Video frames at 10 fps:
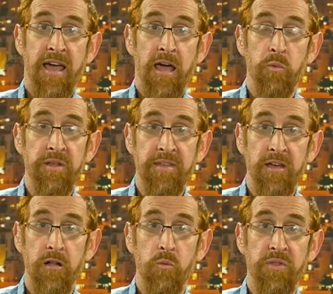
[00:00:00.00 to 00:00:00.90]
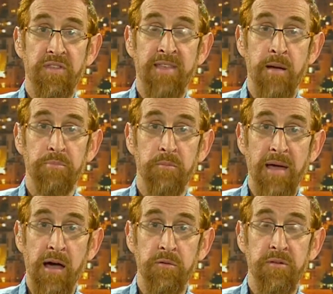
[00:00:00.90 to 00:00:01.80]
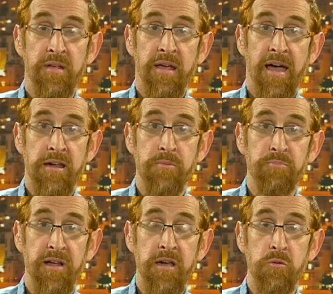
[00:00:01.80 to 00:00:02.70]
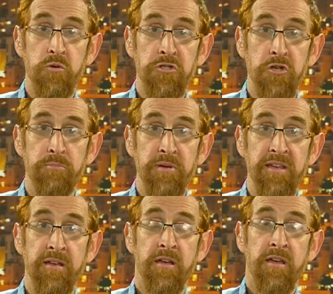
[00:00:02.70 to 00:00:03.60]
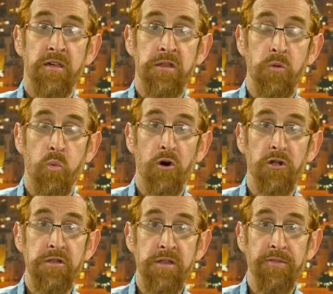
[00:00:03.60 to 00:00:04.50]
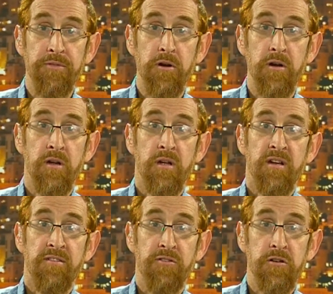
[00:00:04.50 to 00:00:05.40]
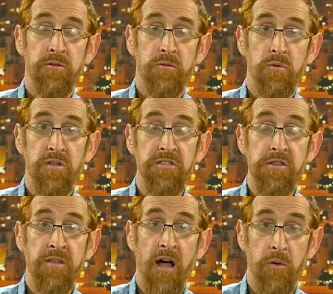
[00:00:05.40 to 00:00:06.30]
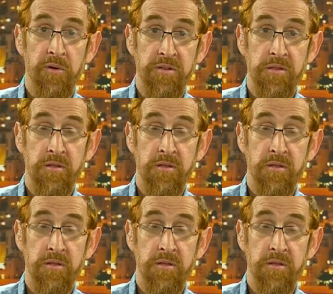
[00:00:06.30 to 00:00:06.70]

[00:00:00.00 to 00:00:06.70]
and we deal with the Temple Mount as a place which should be the world center for religious tolerance.